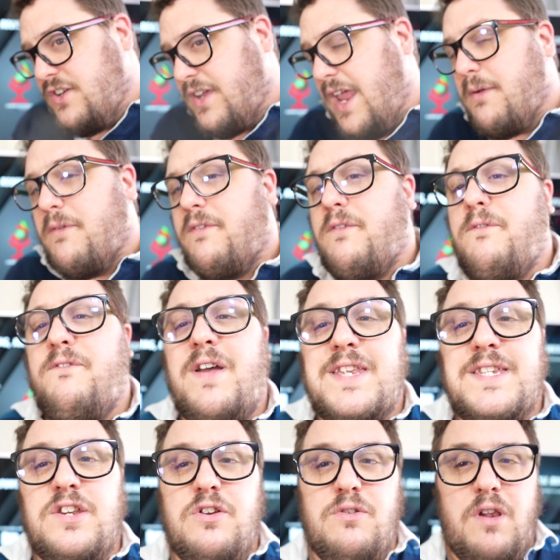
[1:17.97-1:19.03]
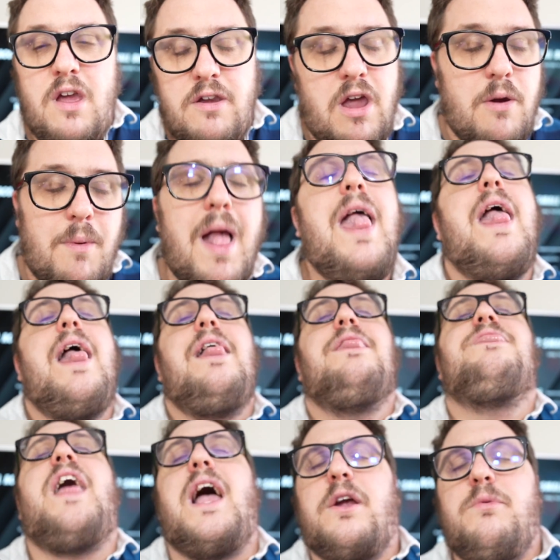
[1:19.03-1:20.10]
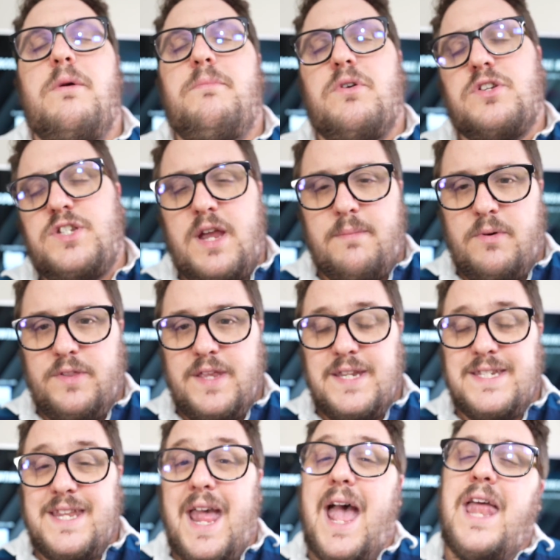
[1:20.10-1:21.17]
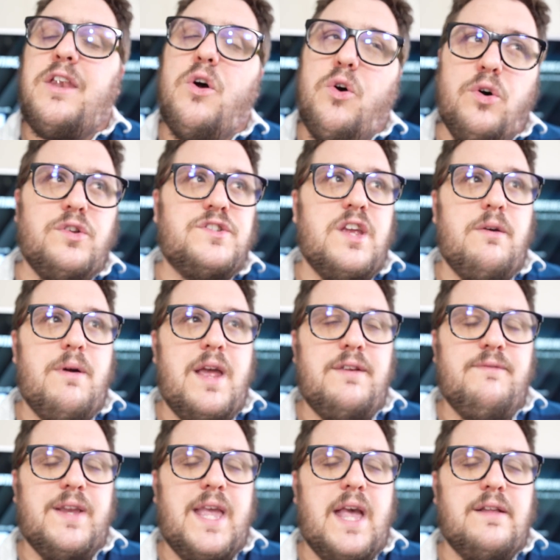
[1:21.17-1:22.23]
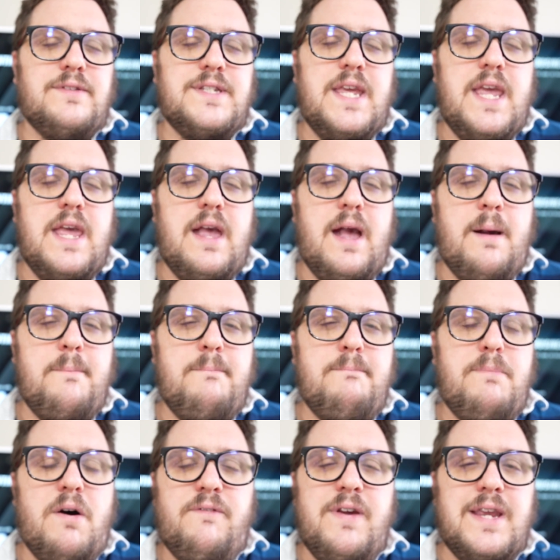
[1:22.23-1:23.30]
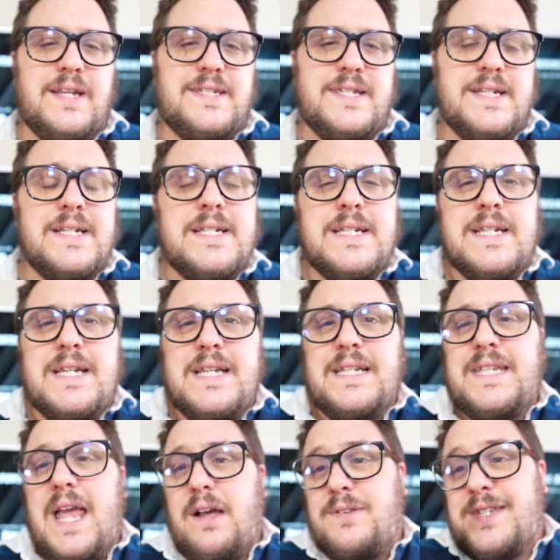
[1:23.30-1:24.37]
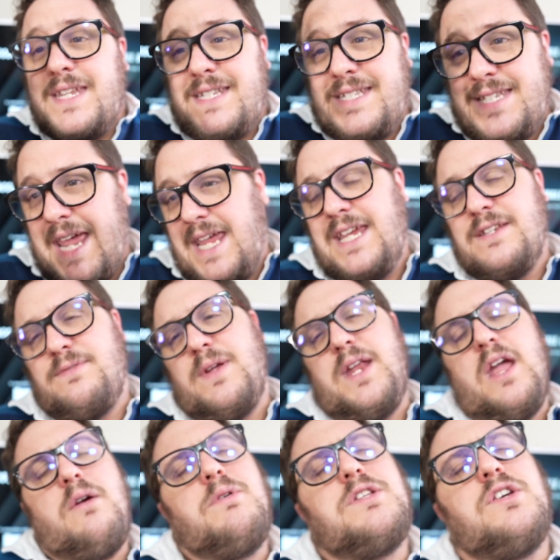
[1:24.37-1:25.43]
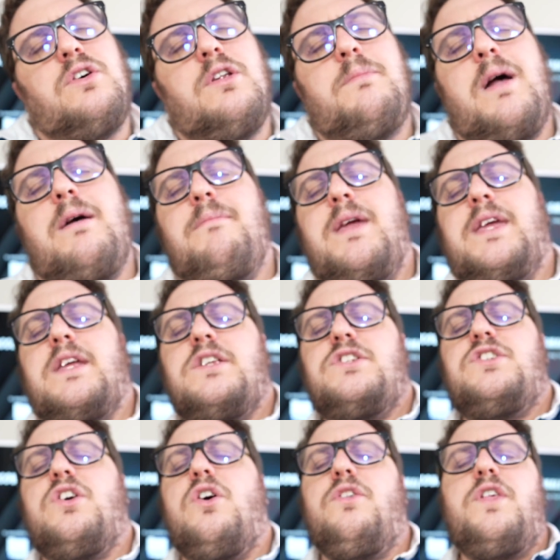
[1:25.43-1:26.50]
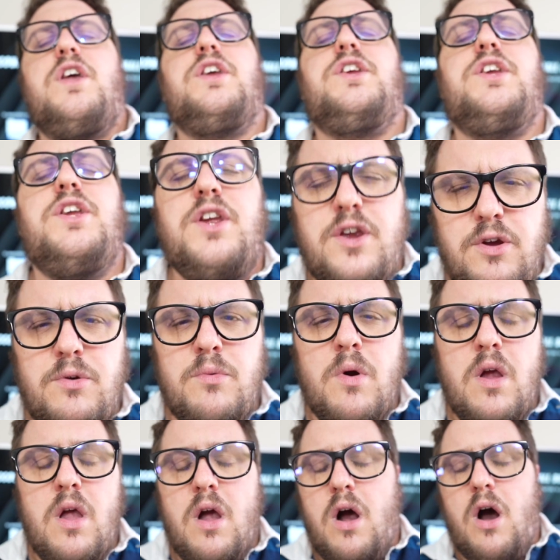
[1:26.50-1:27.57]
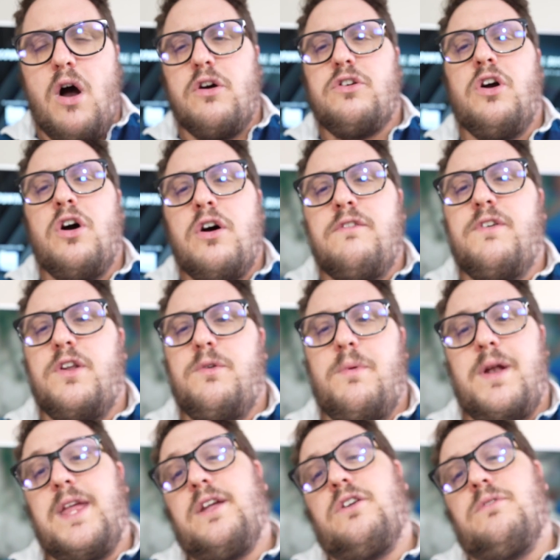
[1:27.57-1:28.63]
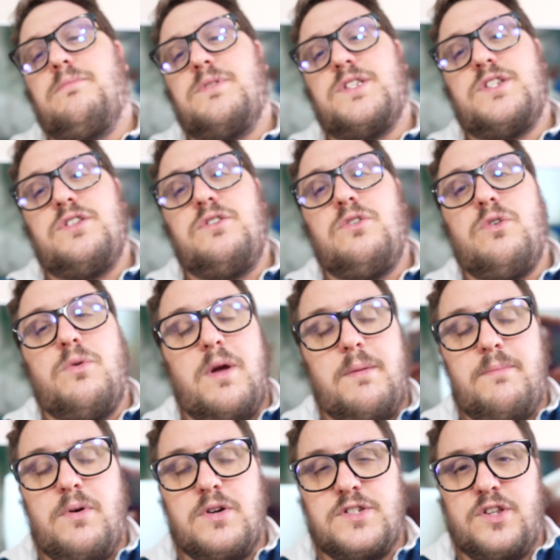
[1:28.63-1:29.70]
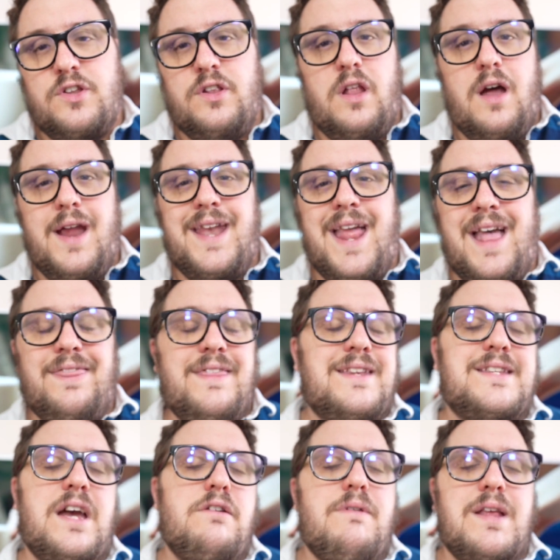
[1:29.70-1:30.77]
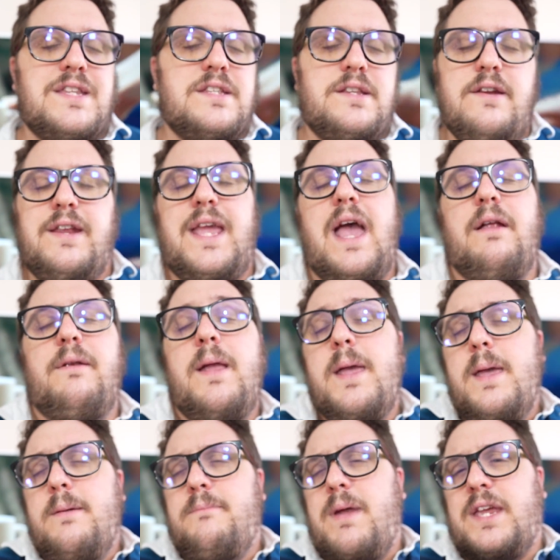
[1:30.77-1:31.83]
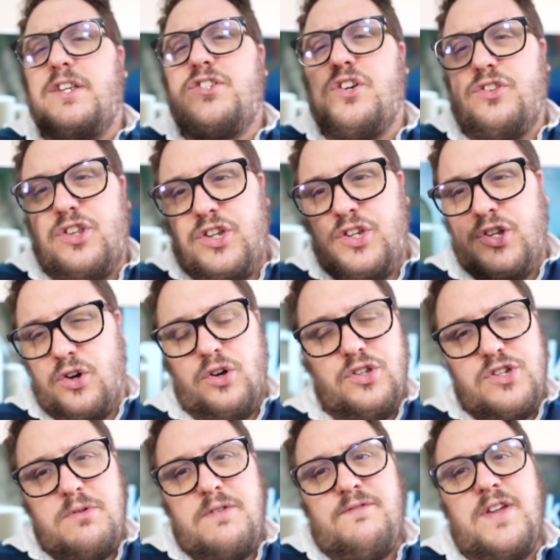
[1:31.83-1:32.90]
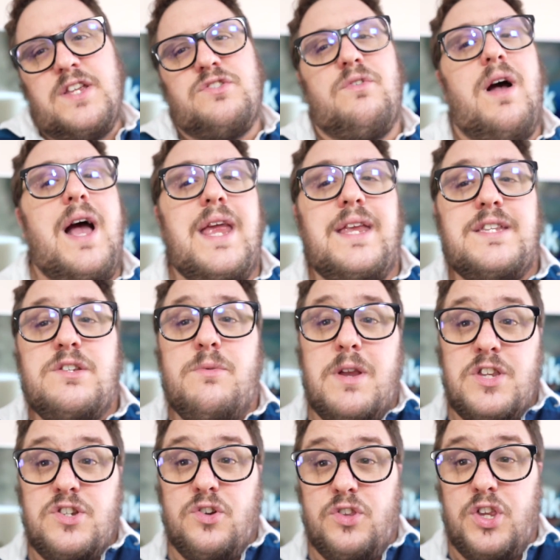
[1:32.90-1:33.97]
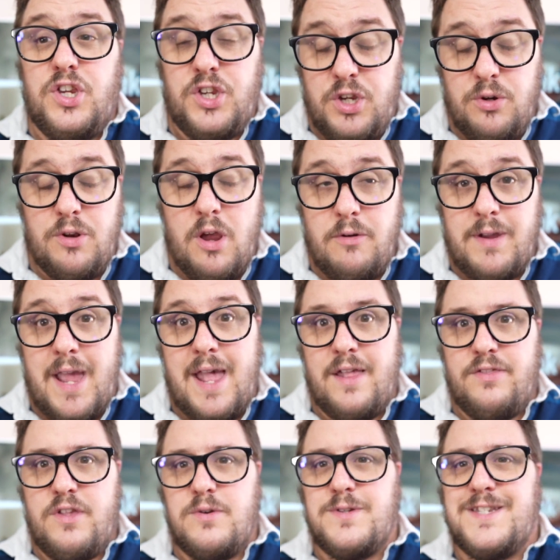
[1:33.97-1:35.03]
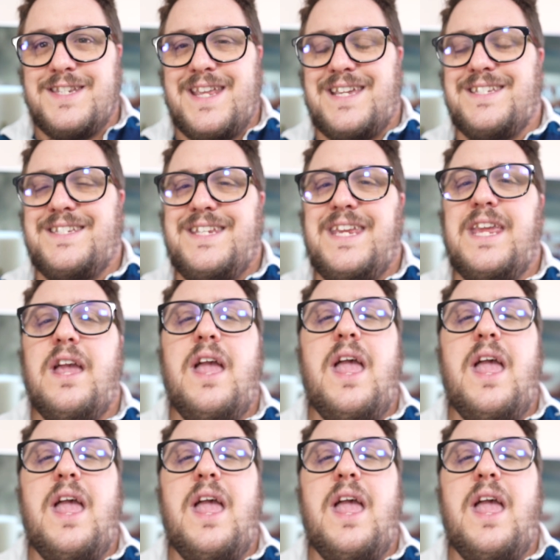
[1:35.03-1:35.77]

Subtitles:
UK with a fancy new logo, that QuickBooks chap on the internet, and also head of account here at Boffix. Now, today's video is all about making sure that you are covered when it comes to QuickBooks Online and the director's loan account, making sure that you're doing things right to ensure that you don't get those nasty